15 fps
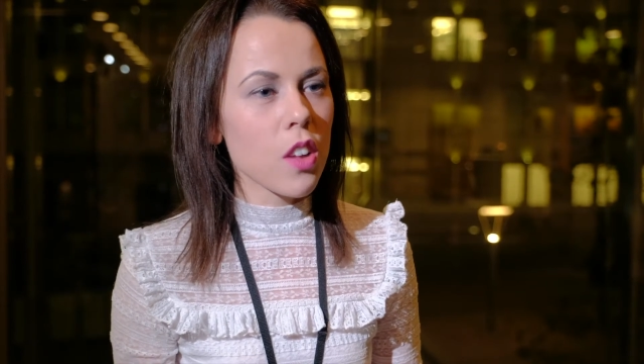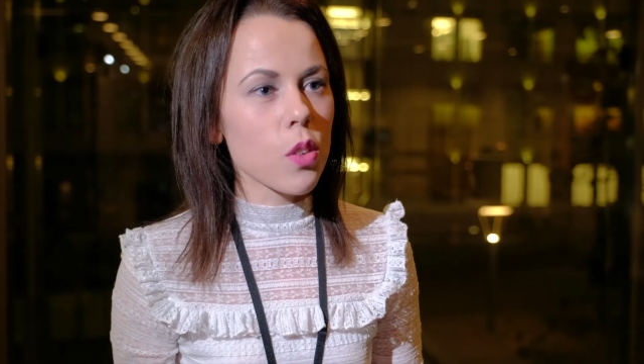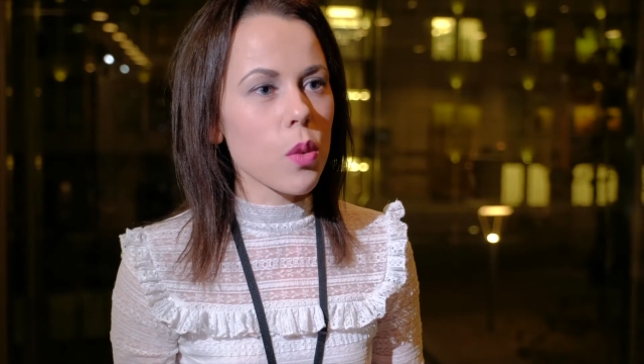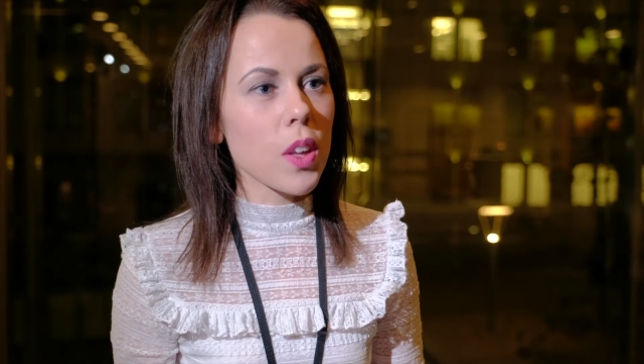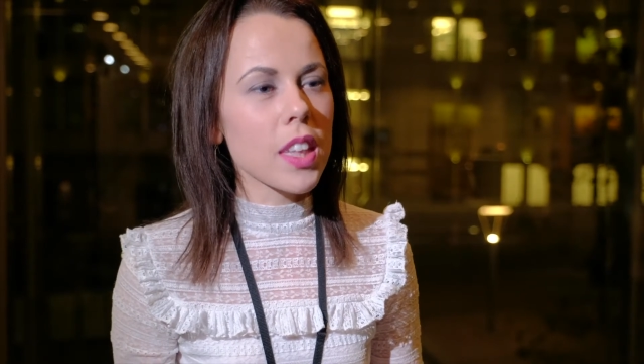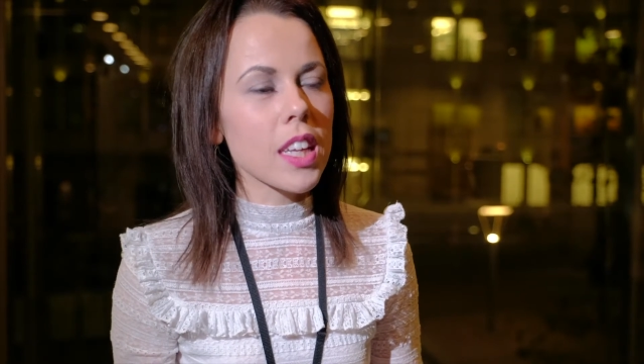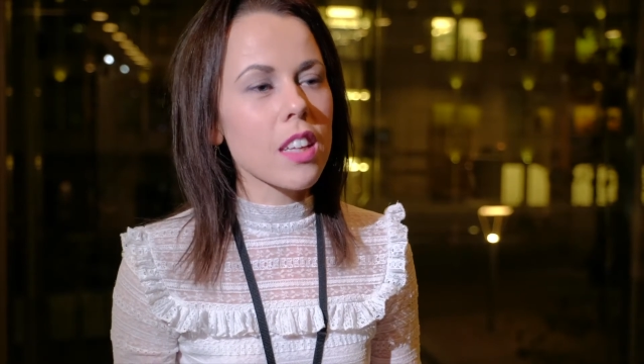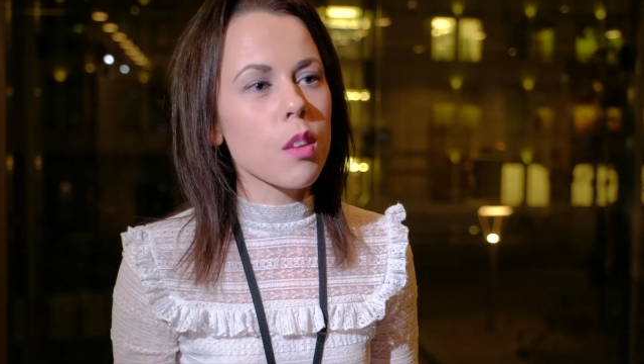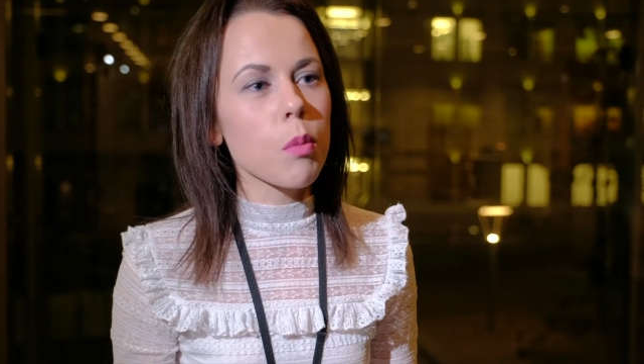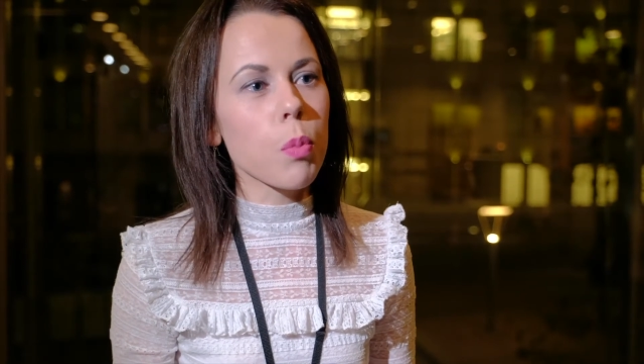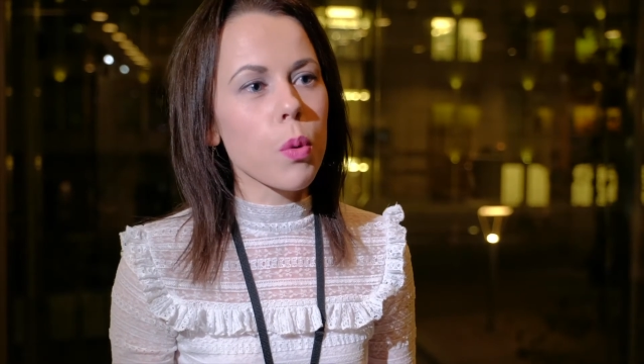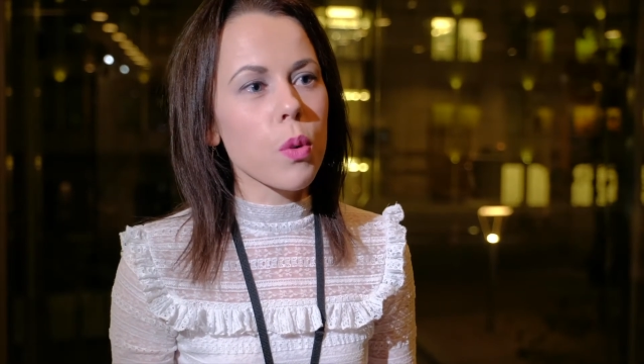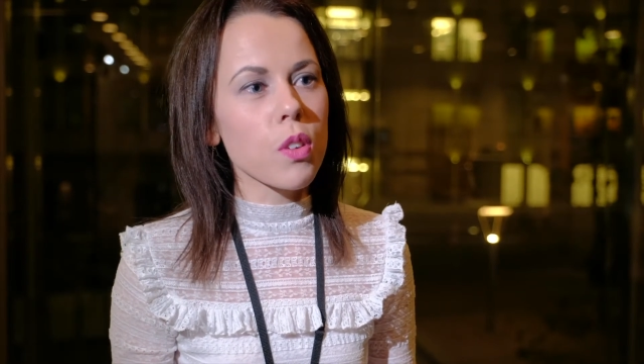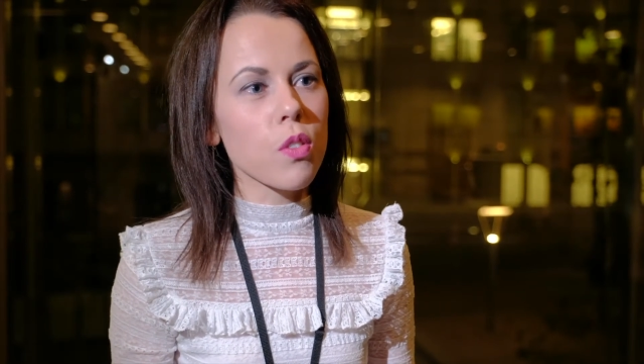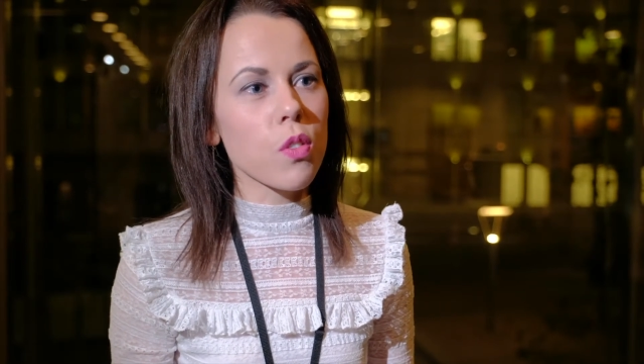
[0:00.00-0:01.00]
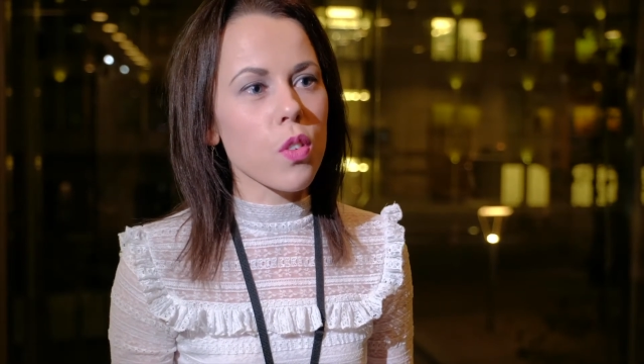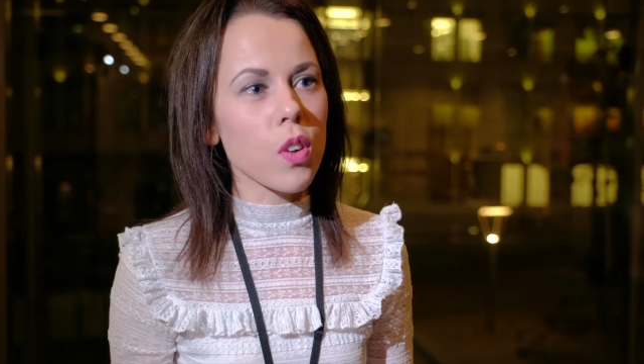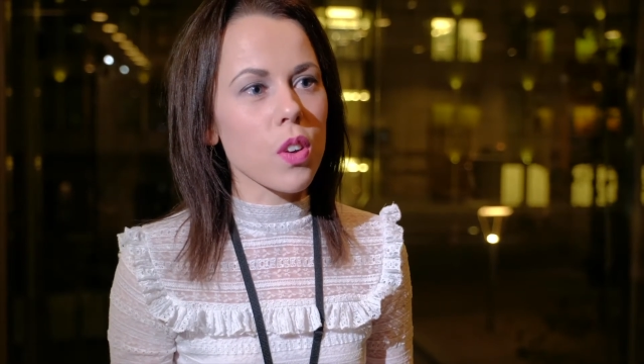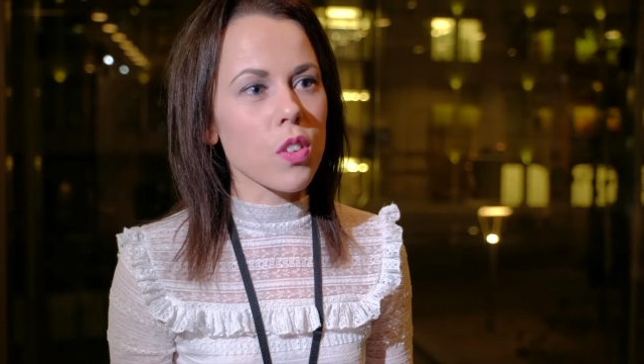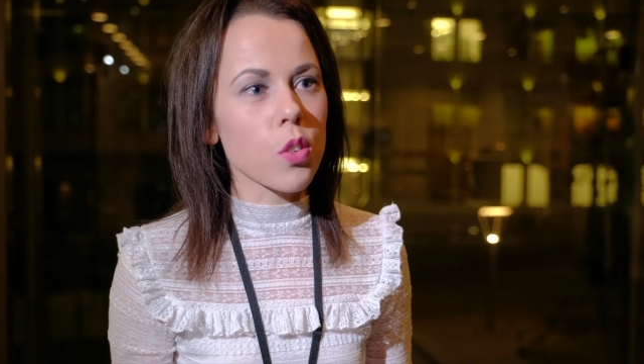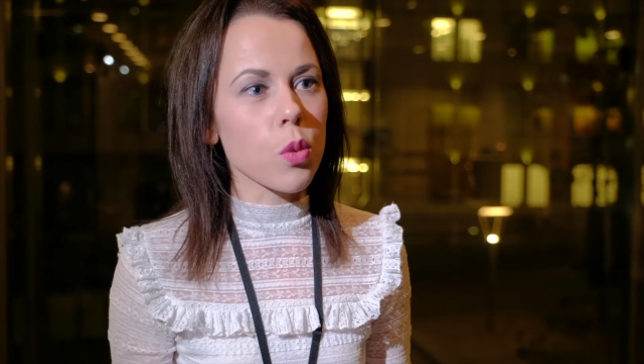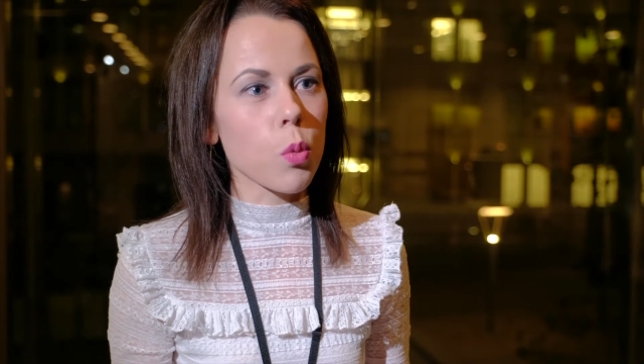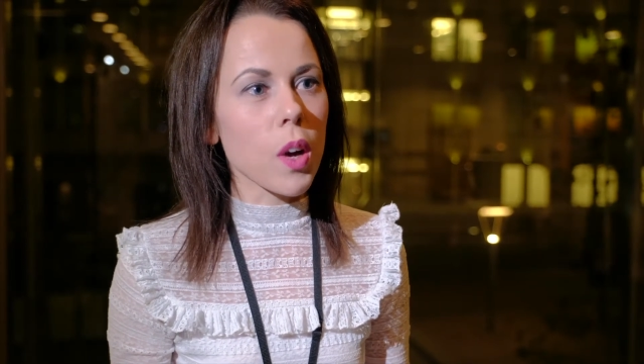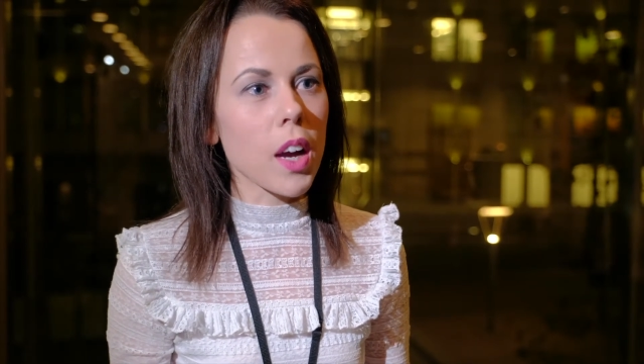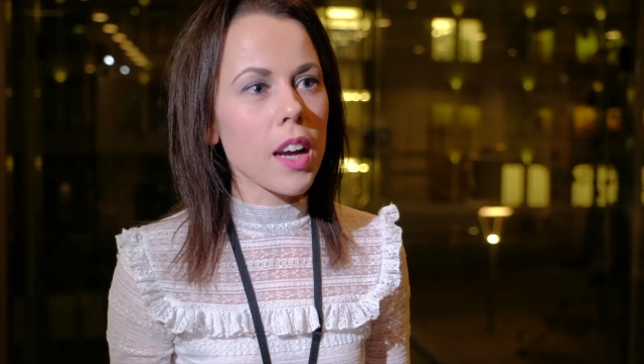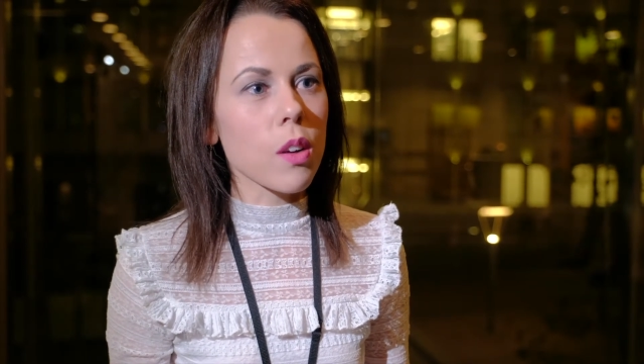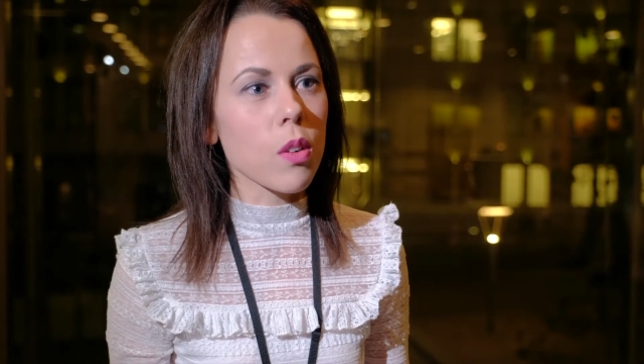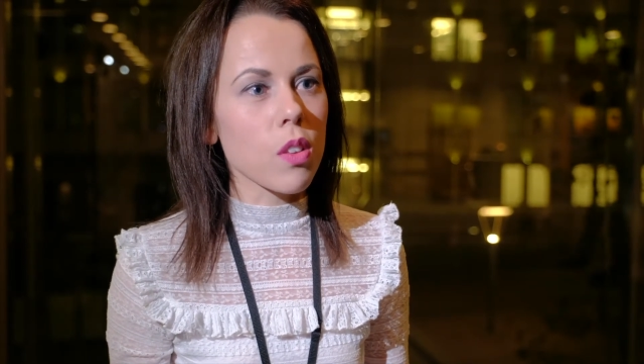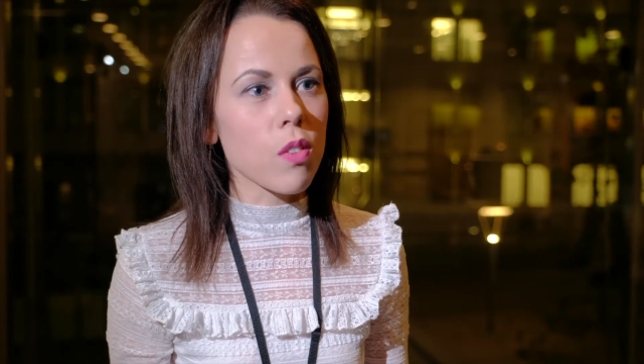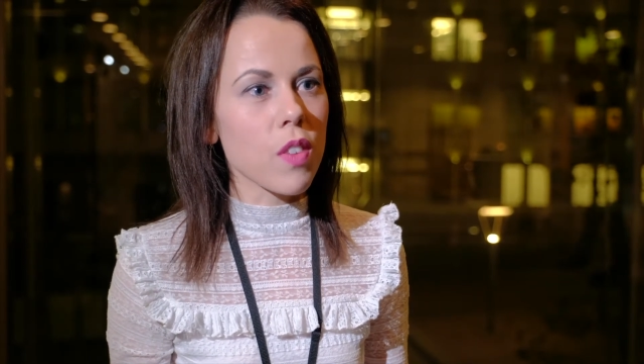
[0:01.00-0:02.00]
So I think it's important for us to
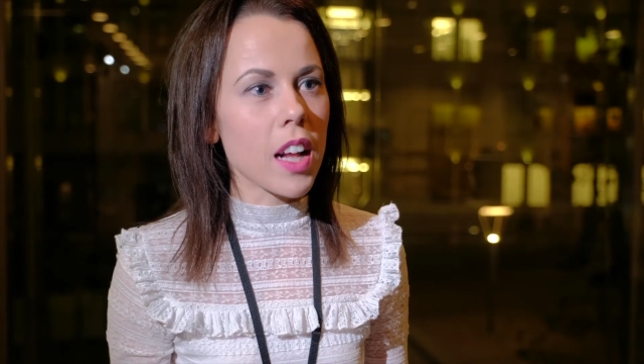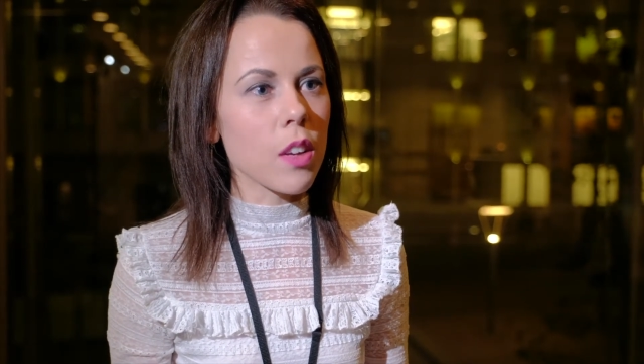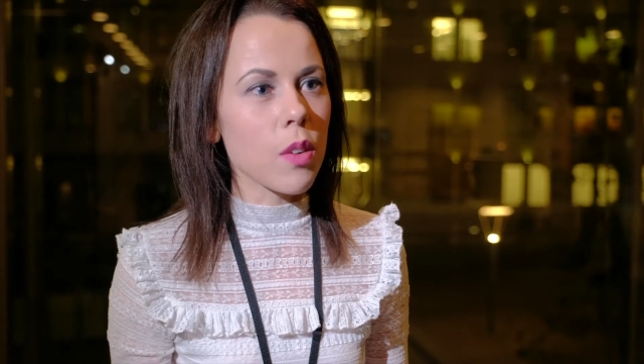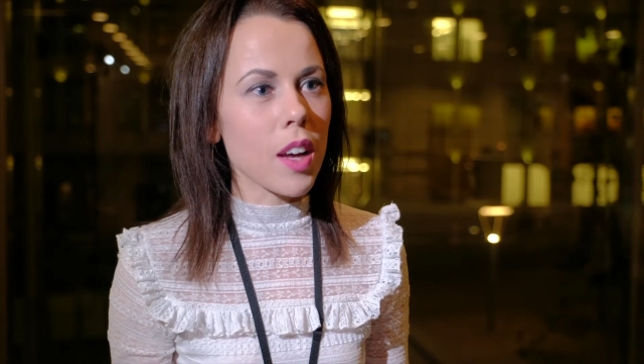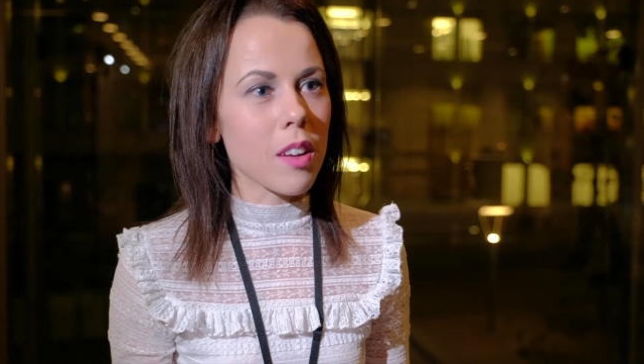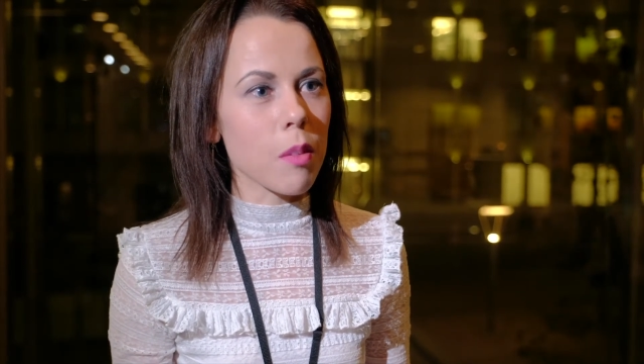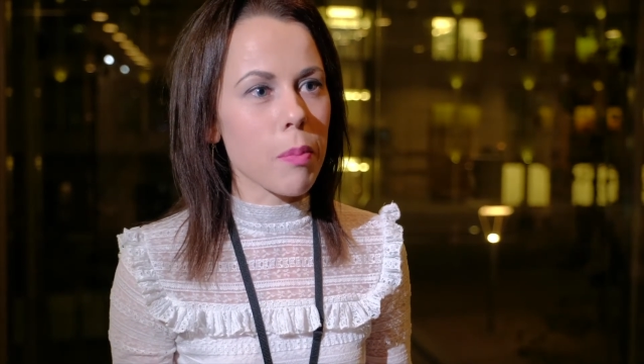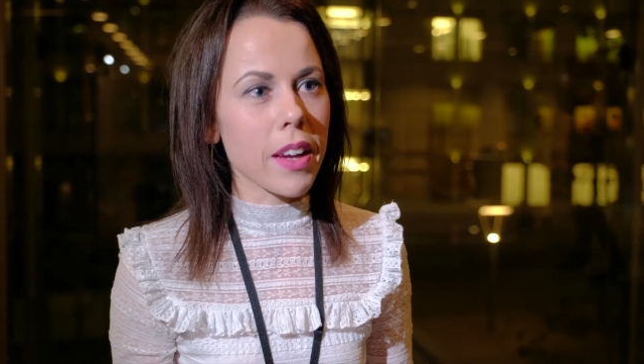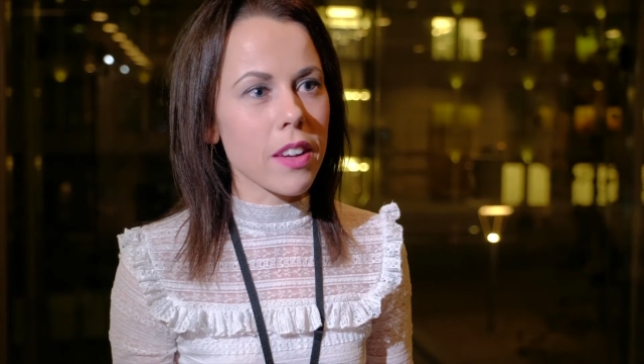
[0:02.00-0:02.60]
work with the value-added